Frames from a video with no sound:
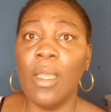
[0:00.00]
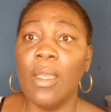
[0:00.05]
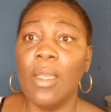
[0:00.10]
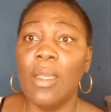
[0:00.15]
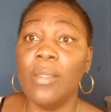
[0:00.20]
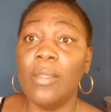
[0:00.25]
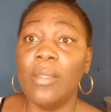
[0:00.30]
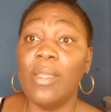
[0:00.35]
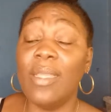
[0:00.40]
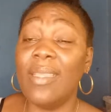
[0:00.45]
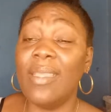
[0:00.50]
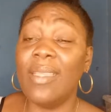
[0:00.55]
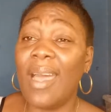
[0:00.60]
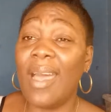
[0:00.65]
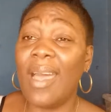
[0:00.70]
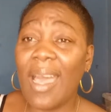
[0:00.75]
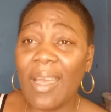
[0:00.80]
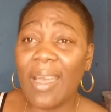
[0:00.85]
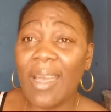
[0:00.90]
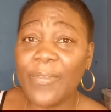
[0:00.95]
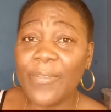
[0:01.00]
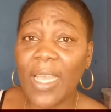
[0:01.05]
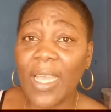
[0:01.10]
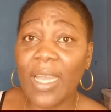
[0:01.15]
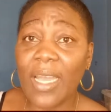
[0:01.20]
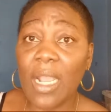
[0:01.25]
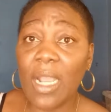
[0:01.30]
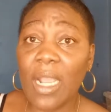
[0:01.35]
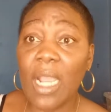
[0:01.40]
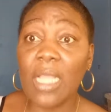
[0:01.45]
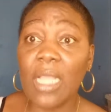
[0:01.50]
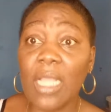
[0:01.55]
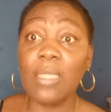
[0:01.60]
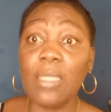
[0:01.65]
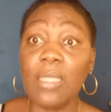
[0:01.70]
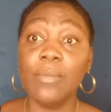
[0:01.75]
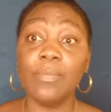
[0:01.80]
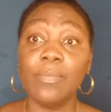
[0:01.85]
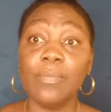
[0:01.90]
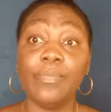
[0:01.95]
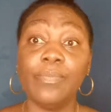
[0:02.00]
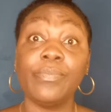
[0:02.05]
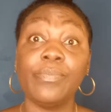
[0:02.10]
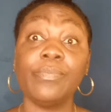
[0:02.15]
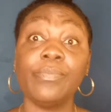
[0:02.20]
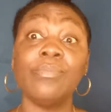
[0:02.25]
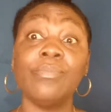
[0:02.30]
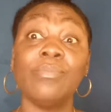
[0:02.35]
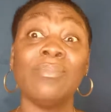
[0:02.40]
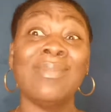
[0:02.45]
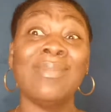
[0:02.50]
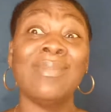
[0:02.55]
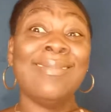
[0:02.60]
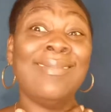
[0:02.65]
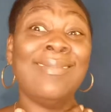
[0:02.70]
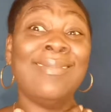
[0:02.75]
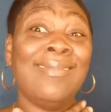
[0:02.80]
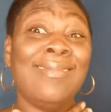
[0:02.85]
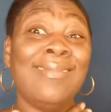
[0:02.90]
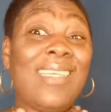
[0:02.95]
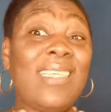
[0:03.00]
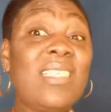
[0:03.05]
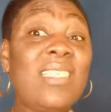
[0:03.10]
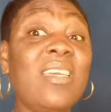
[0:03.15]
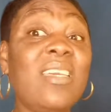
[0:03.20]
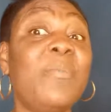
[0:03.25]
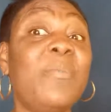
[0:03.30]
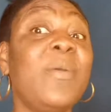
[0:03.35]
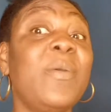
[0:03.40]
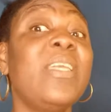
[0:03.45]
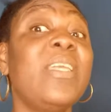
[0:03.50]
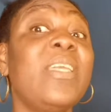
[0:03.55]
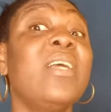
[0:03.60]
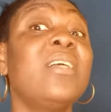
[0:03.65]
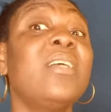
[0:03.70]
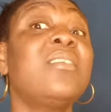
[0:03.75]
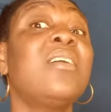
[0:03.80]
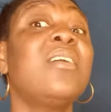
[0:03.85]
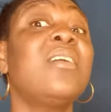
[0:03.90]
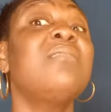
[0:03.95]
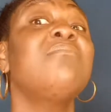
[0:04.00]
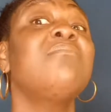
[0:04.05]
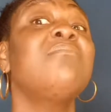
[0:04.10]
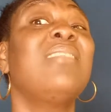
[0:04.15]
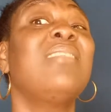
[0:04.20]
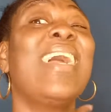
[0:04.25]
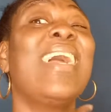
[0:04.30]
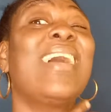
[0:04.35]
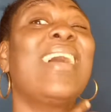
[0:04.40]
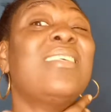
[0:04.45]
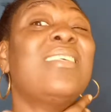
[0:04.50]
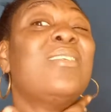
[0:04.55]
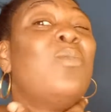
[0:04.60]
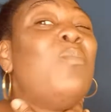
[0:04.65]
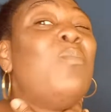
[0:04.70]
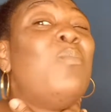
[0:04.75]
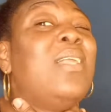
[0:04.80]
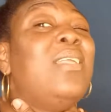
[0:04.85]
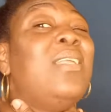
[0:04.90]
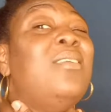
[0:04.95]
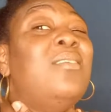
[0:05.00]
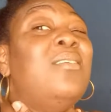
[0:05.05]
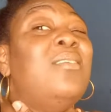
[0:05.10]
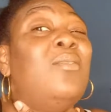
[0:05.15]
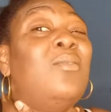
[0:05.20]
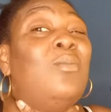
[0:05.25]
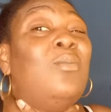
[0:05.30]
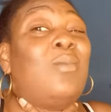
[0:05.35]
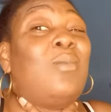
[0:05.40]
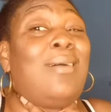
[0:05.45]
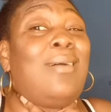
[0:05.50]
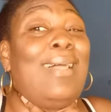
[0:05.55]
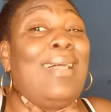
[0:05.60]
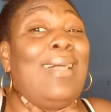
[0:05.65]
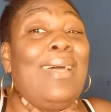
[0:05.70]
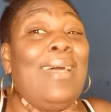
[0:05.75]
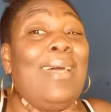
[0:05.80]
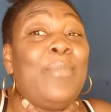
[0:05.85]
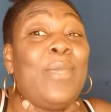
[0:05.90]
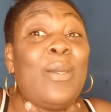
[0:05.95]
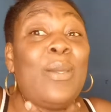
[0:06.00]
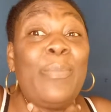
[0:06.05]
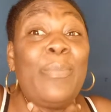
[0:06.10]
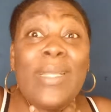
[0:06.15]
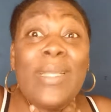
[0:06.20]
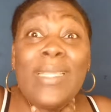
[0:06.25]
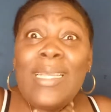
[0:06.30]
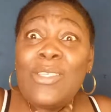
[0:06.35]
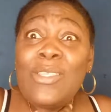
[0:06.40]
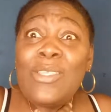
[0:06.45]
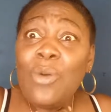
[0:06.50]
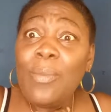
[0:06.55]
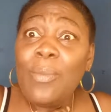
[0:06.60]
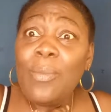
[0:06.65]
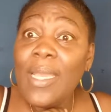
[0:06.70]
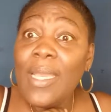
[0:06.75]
Then after, girl, you see up in here, so like a somebody now color me up on a throat, man.